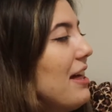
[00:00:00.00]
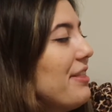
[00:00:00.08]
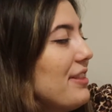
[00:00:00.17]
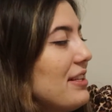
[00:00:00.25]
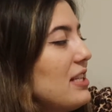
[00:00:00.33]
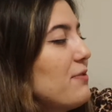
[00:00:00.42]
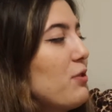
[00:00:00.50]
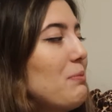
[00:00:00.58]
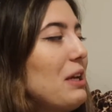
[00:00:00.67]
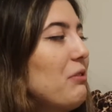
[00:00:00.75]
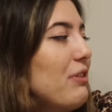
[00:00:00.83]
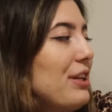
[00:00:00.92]
This is for
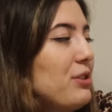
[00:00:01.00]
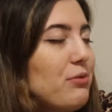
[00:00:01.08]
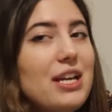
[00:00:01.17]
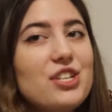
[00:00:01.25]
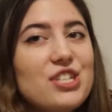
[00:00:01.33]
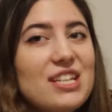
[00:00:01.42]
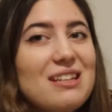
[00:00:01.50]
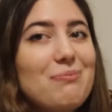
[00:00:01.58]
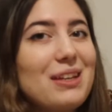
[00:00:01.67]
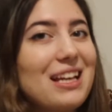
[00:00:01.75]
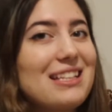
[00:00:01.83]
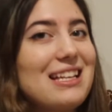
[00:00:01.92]
my graduation
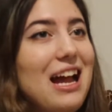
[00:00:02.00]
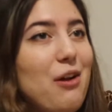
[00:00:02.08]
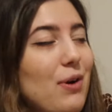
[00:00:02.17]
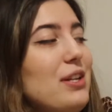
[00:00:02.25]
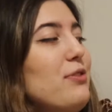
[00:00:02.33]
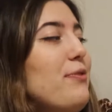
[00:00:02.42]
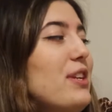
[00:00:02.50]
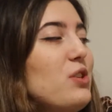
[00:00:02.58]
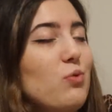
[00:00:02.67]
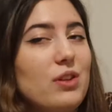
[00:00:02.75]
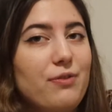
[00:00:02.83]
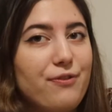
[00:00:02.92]
because I want to finish
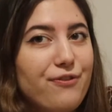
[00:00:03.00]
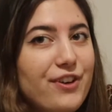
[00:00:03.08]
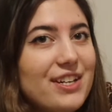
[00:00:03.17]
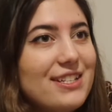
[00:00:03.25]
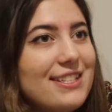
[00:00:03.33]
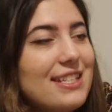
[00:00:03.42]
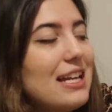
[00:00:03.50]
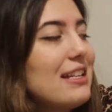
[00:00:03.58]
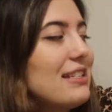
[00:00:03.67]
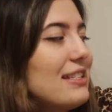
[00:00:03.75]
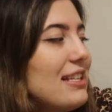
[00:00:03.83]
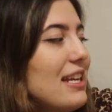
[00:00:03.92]
with a first and
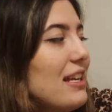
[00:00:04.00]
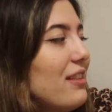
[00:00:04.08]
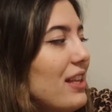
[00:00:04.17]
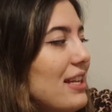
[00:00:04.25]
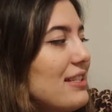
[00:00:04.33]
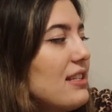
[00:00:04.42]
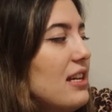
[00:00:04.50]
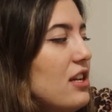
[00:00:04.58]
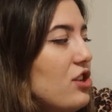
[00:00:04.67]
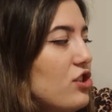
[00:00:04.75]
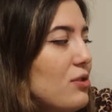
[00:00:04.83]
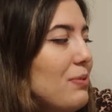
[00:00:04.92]
seeing this.
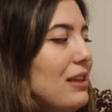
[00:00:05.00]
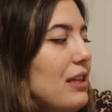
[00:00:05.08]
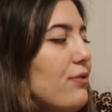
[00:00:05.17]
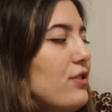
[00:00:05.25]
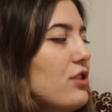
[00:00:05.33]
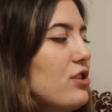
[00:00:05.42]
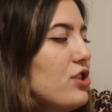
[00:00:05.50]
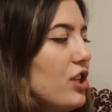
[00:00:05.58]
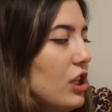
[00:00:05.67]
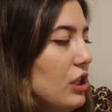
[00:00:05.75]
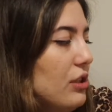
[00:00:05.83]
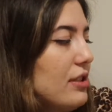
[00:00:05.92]
She believed she
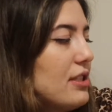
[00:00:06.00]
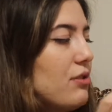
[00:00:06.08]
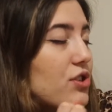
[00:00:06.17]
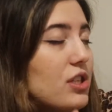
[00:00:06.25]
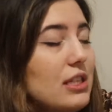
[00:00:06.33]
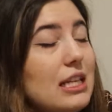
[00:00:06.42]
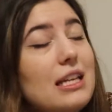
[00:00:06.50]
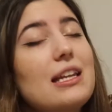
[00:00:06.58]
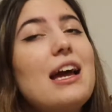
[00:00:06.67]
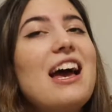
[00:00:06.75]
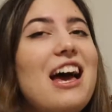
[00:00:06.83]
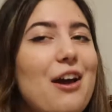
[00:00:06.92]
could, so she did.
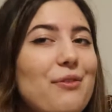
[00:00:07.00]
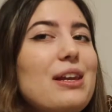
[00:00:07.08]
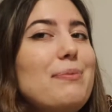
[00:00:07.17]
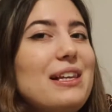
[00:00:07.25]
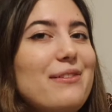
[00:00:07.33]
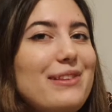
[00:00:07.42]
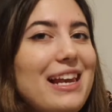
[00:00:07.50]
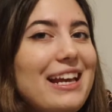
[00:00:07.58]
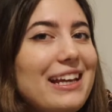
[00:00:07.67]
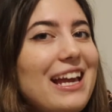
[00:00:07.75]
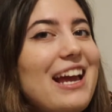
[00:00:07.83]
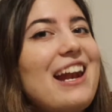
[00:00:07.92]
I really believe that I
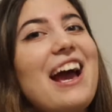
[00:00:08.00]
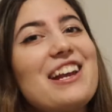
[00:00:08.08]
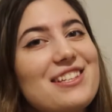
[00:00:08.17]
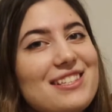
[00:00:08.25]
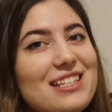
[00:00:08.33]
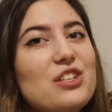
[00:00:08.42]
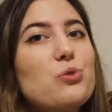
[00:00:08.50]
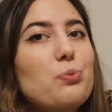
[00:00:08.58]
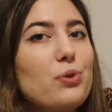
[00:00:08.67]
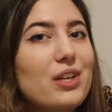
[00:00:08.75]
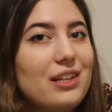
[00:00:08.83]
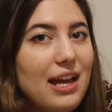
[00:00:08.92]
can. I just need to
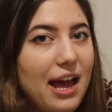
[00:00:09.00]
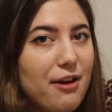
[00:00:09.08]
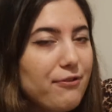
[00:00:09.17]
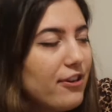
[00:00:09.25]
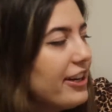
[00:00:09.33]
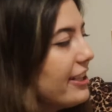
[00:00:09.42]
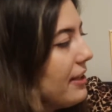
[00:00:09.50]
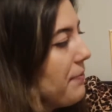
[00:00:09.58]
put in the effort.